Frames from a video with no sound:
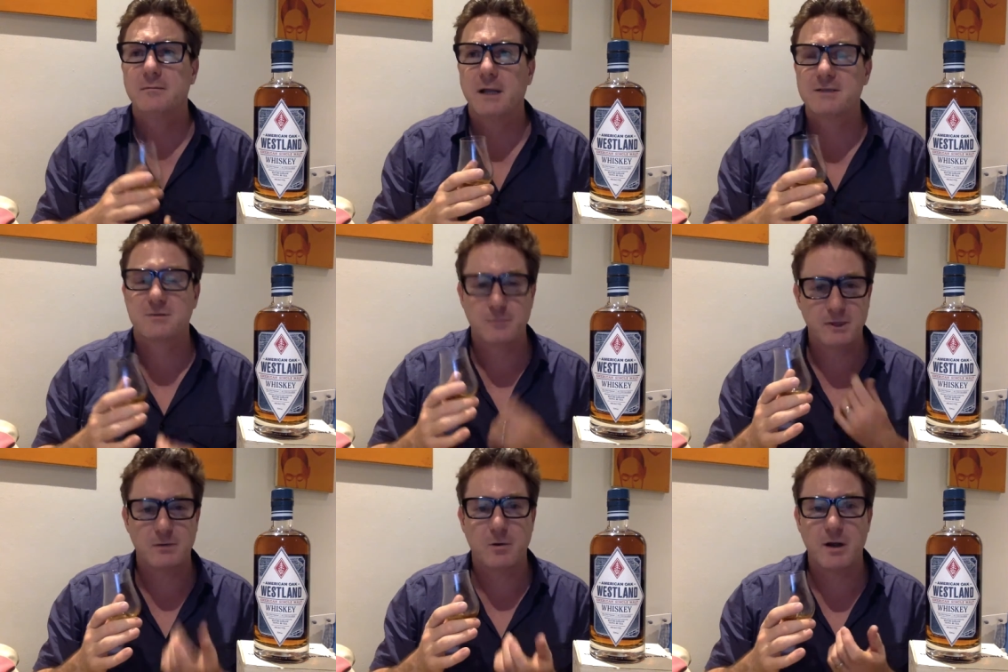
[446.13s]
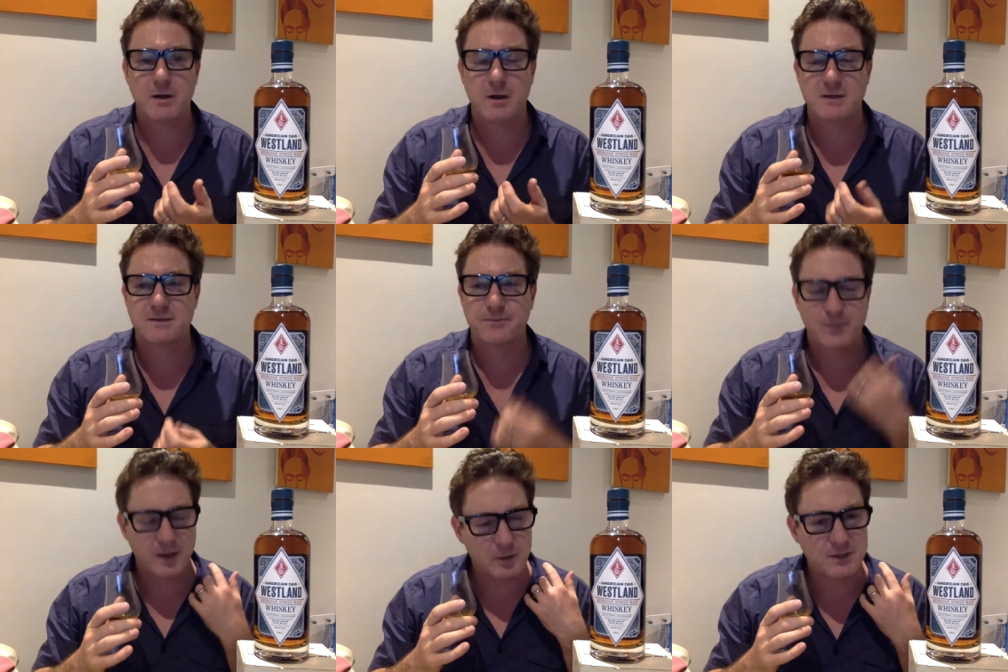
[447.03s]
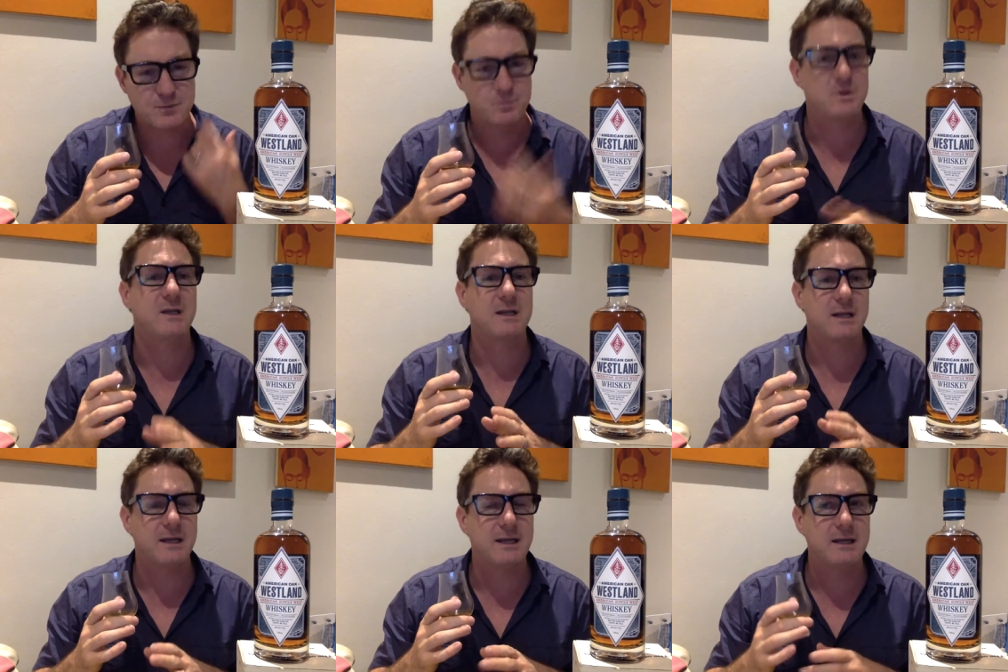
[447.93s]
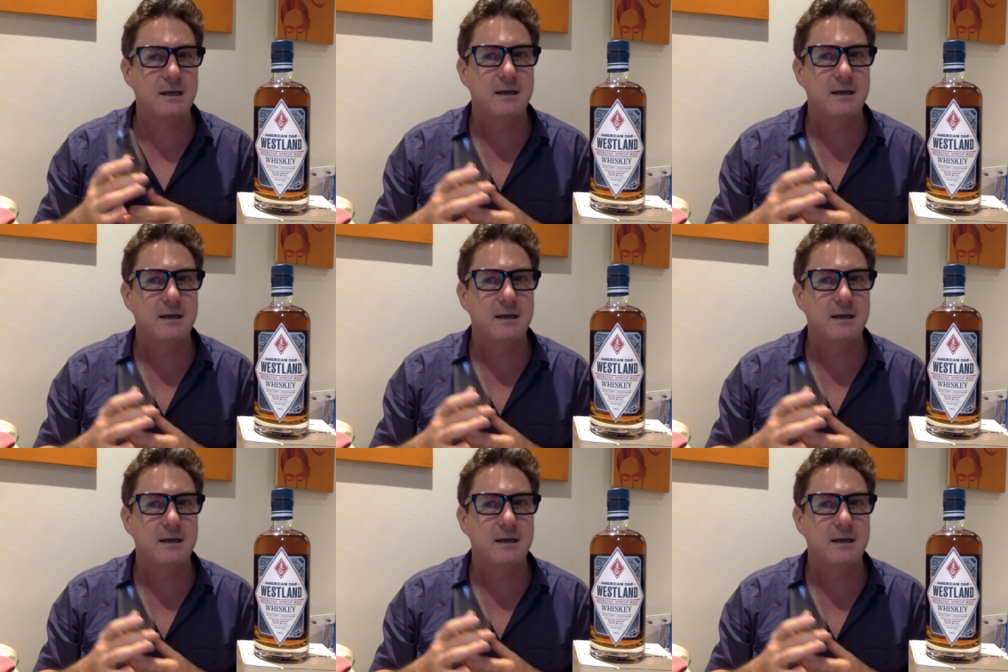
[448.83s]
That's really quite nice. Look, it's really clean.